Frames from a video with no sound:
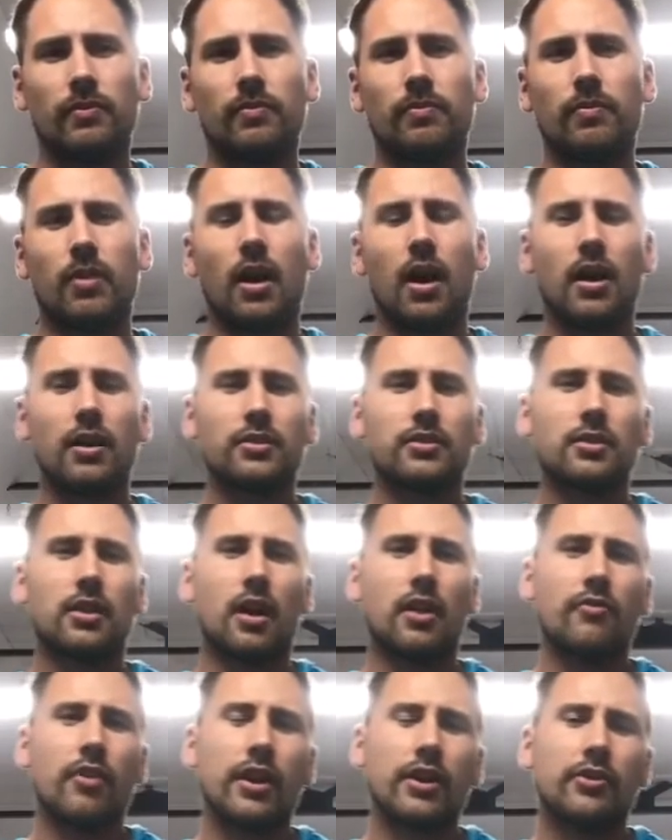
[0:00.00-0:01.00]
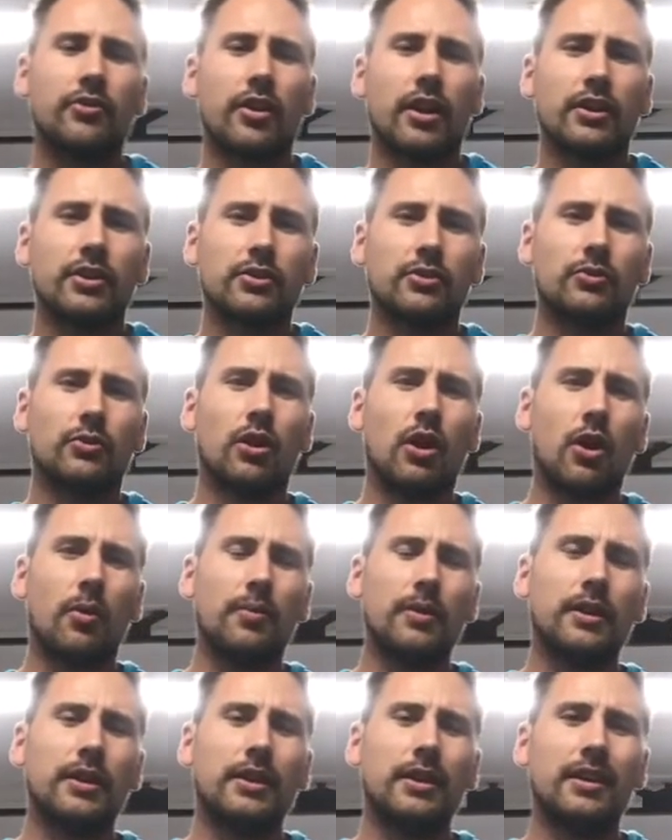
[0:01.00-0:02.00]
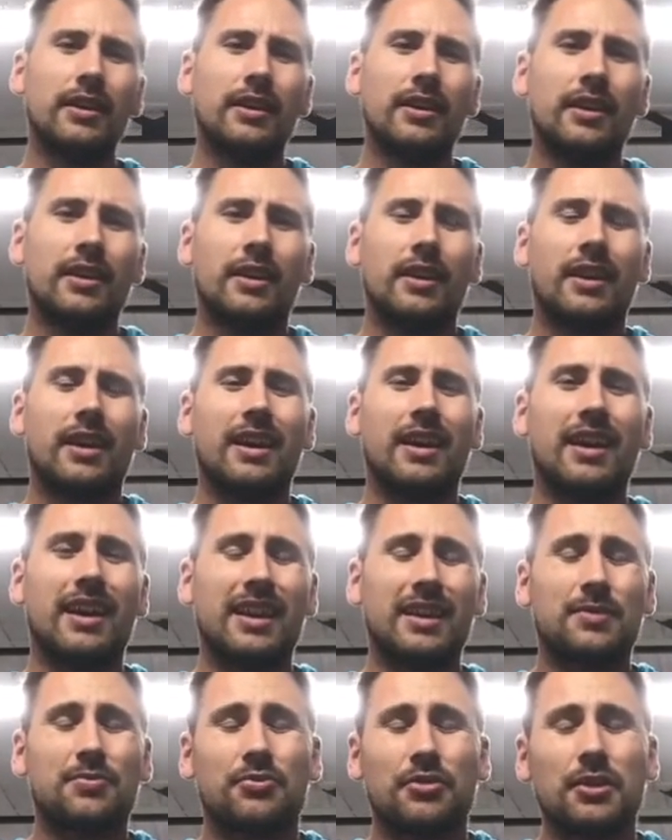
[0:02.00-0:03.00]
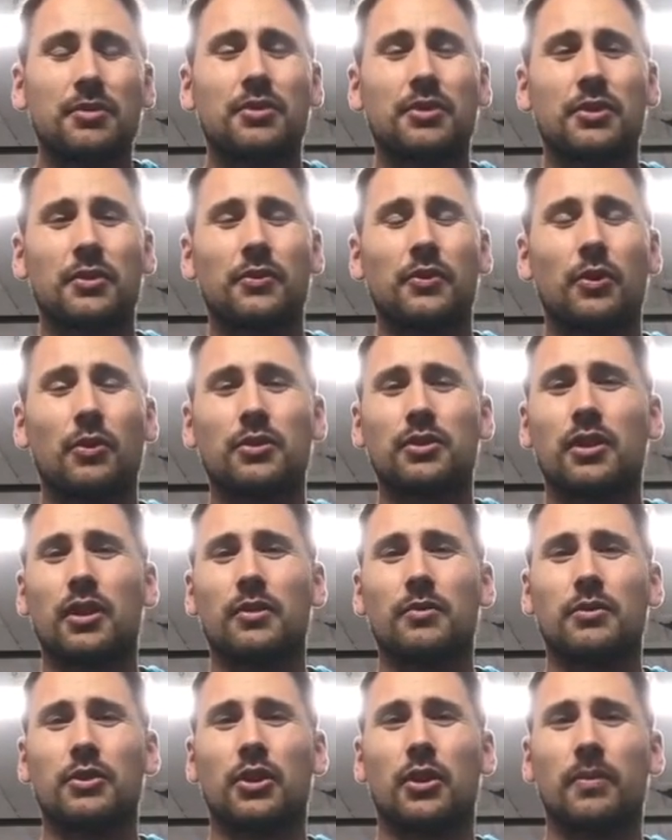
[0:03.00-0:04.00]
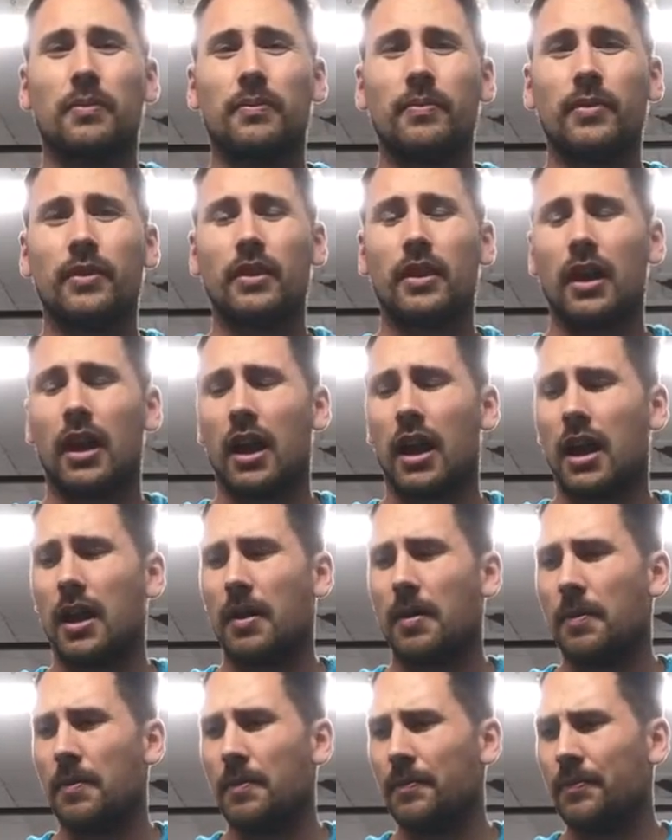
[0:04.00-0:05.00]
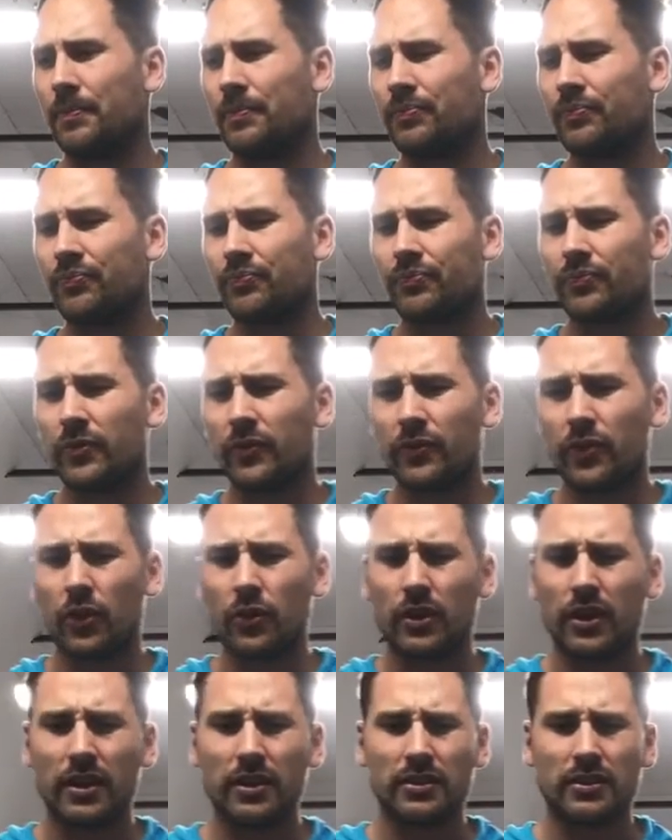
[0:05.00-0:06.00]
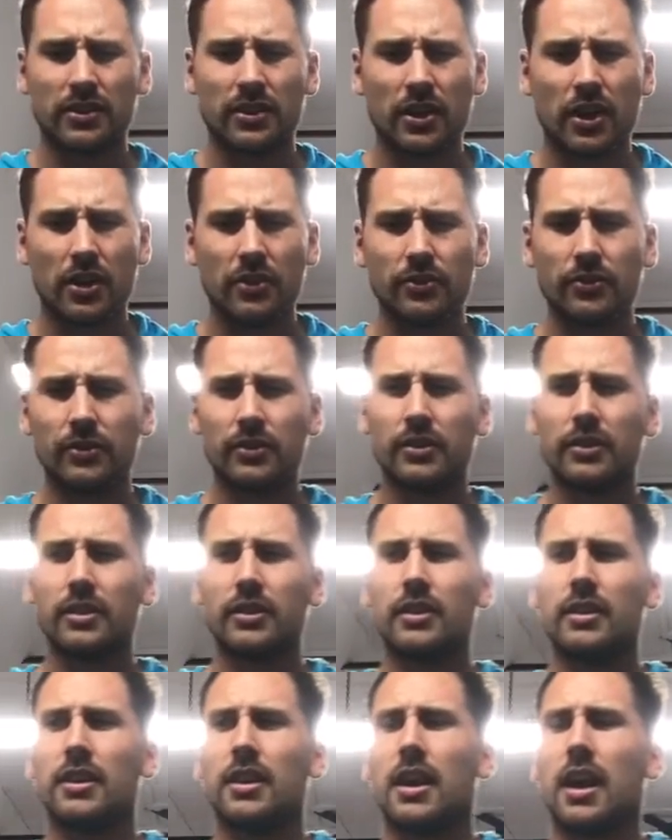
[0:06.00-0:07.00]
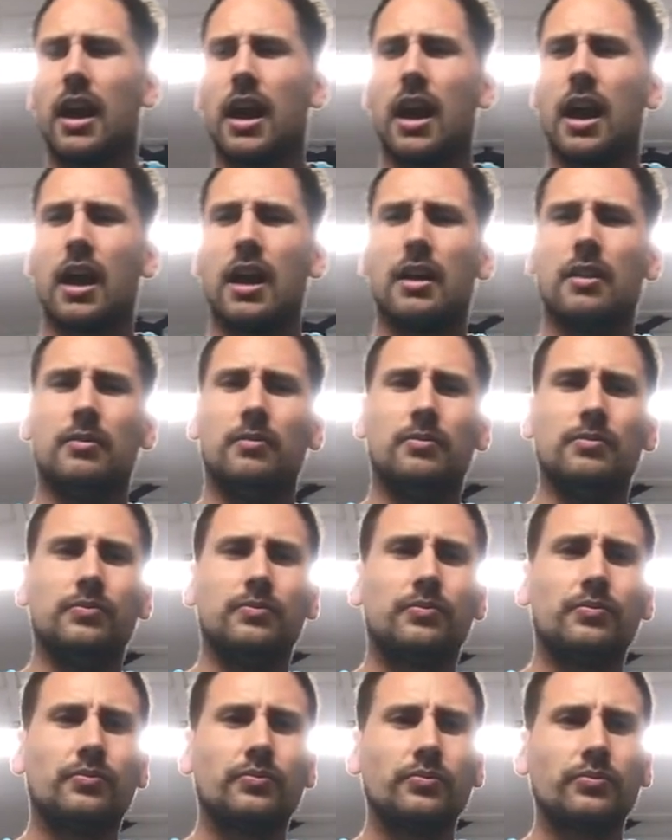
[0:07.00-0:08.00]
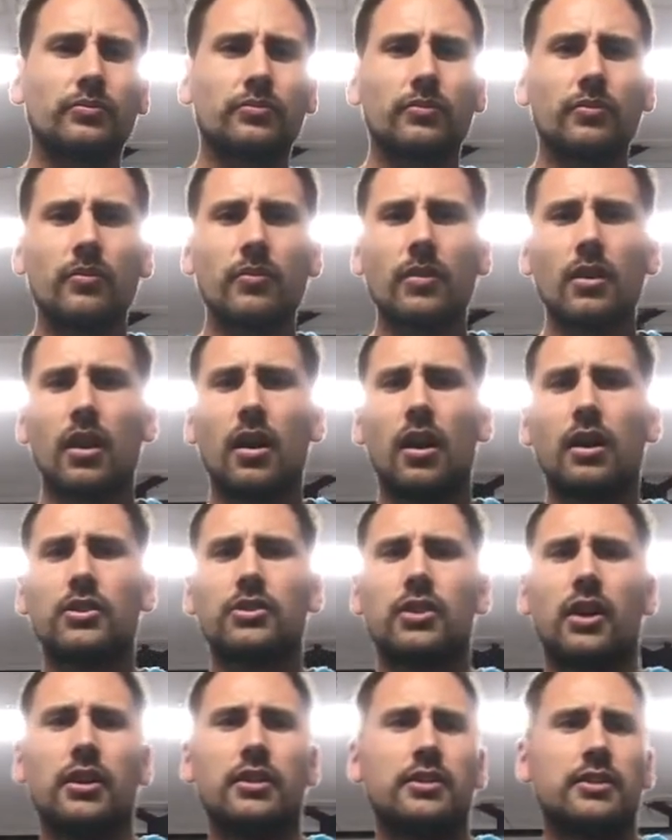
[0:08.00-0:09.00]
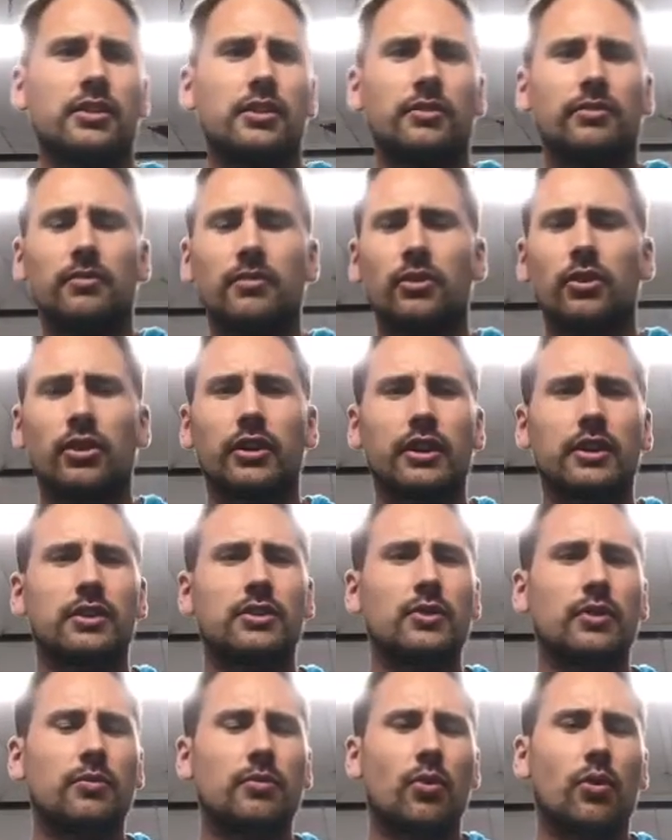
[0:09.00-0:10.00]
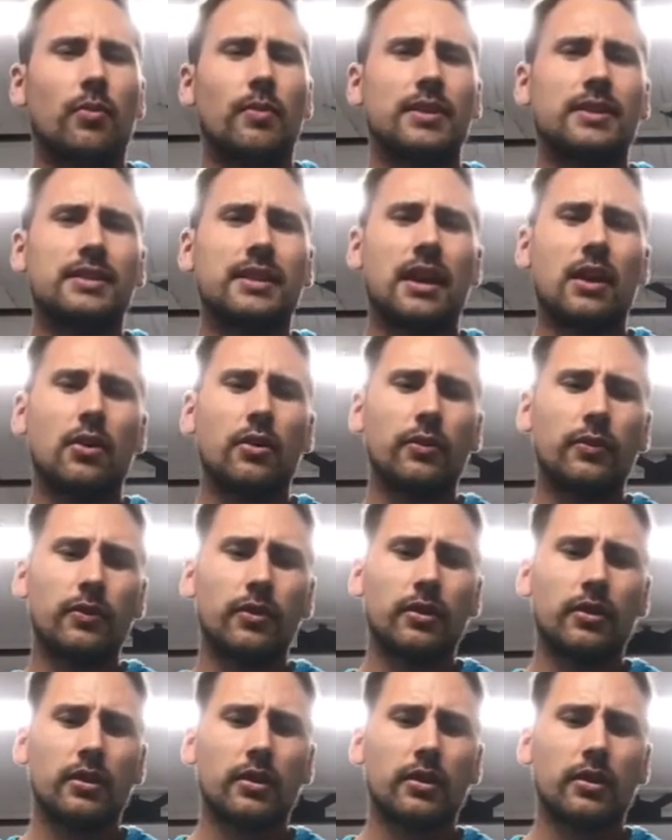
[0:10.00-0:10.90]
part-time recreational hobby. It's pretty much a full-time job. A few years ago, I started to look into it more myself